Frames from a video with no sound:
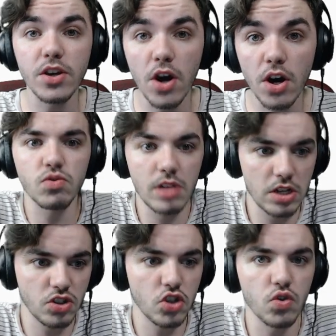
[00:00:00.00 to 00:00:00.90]
good.
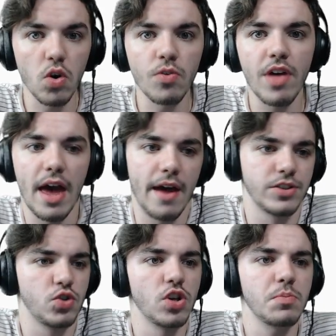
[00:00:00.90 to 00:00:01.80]
That's the truth.
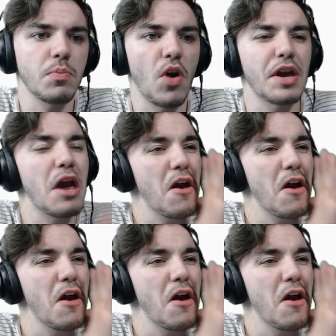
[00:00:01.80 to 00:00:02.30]
As soon as people are like,